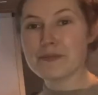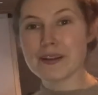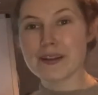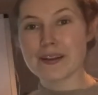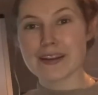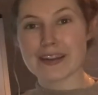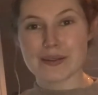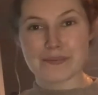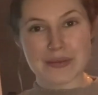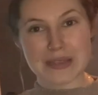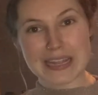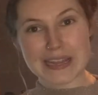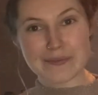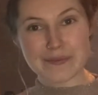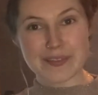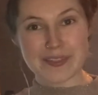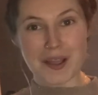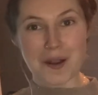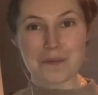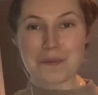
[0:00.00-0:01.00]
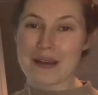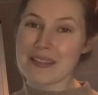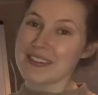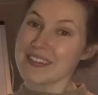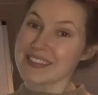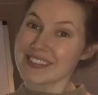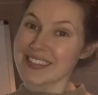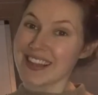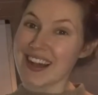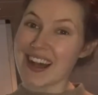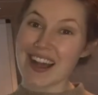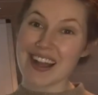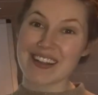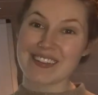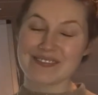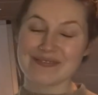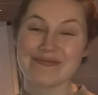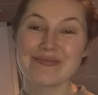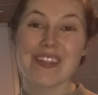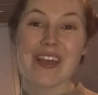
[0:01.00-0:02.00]
going to begin with our weather song.
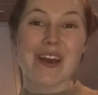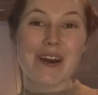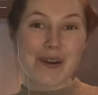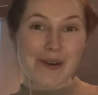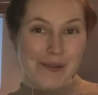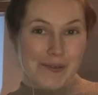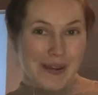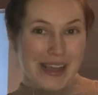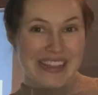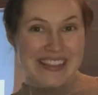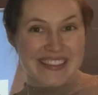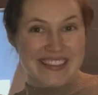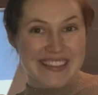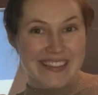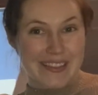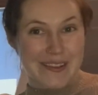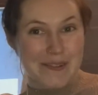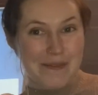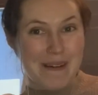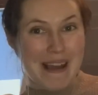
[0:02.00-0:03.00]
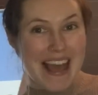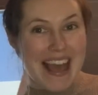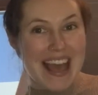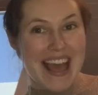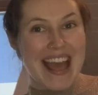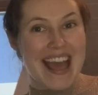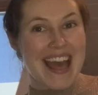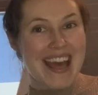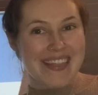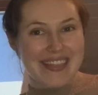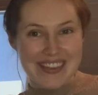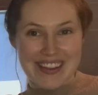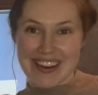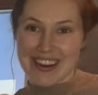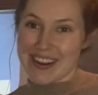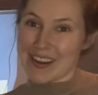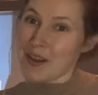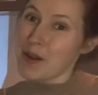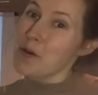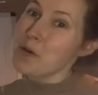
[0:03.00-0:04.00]
What's the
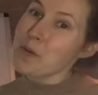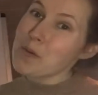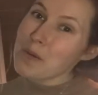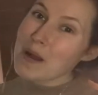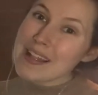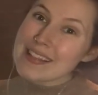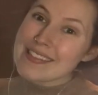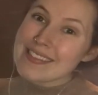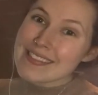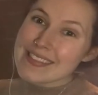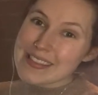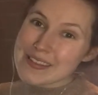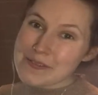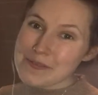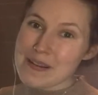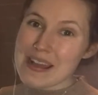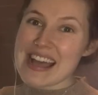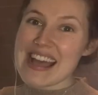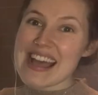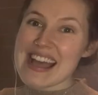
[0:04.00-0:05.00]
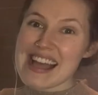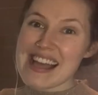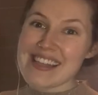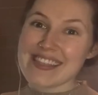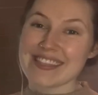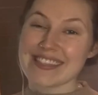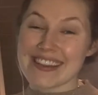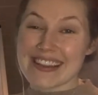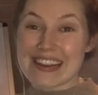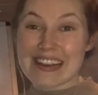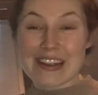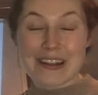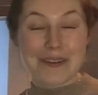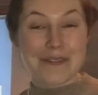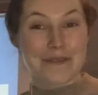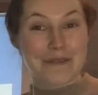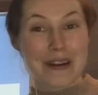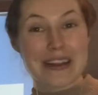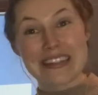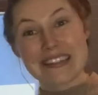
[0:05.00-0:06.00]
weather? What's the weather?
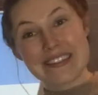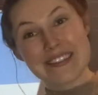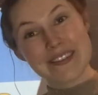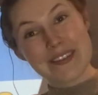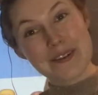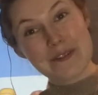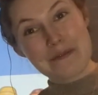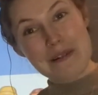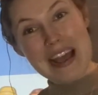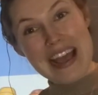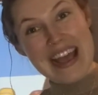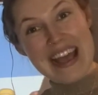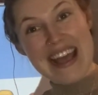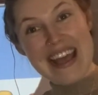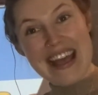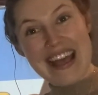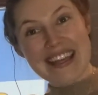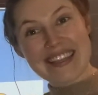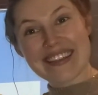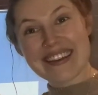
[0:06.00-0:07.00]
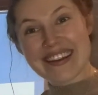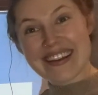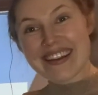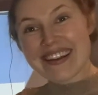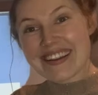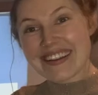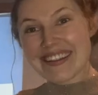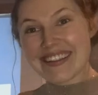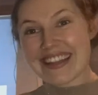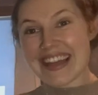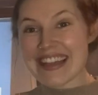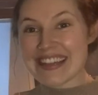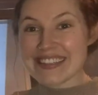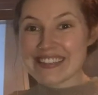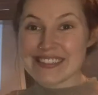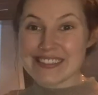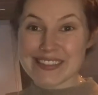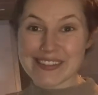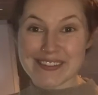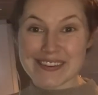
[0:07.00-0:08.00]
What's the weather like
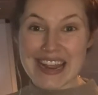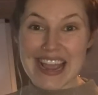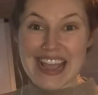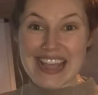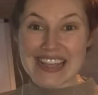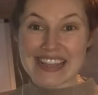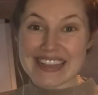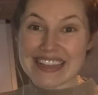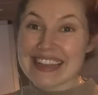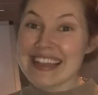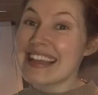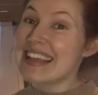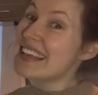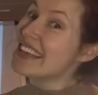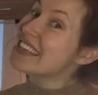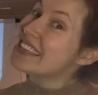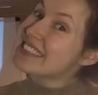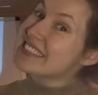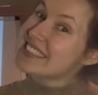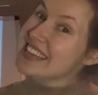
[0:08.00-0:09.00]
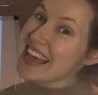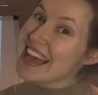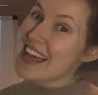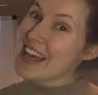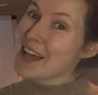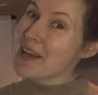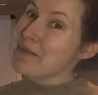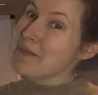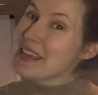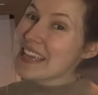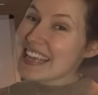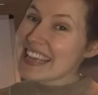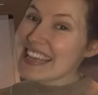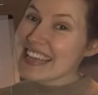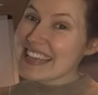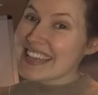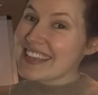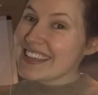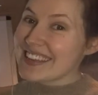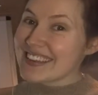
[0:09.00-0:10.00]
today? Tell me,
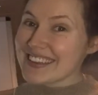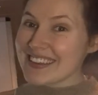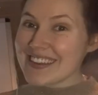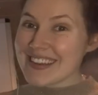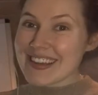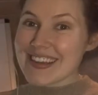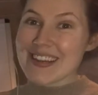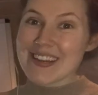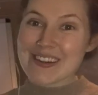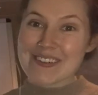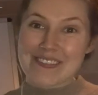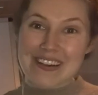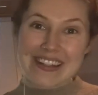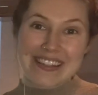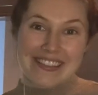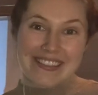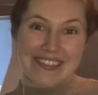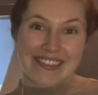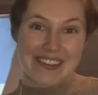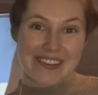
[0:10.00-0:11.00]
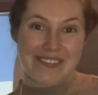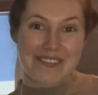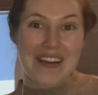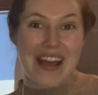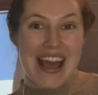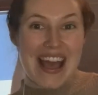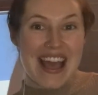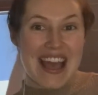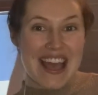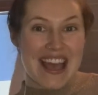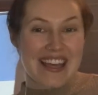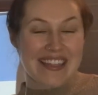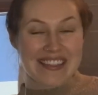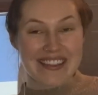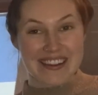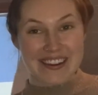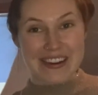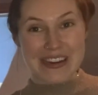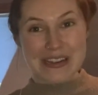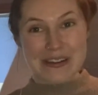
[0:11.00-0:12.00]
Kinder, what's the
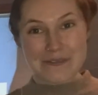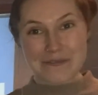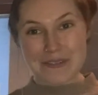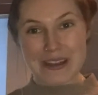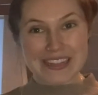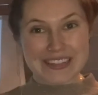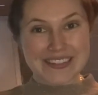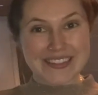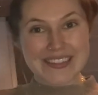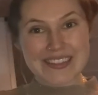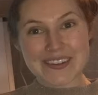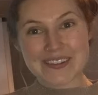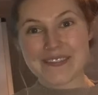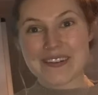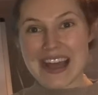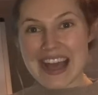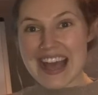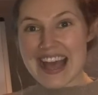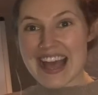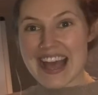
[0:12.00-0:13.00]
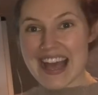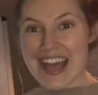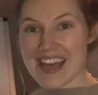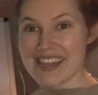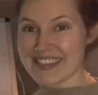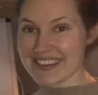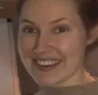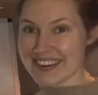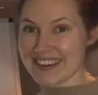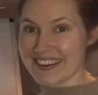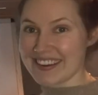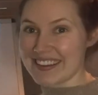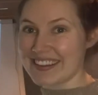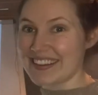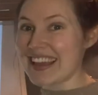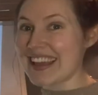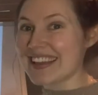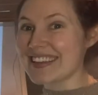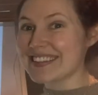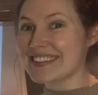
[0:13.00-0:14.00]
weather? What's the weather
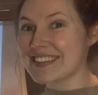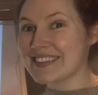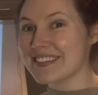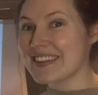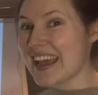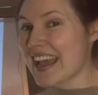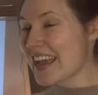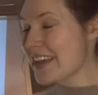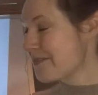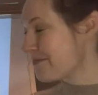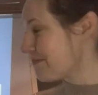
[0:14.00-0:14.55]
like today?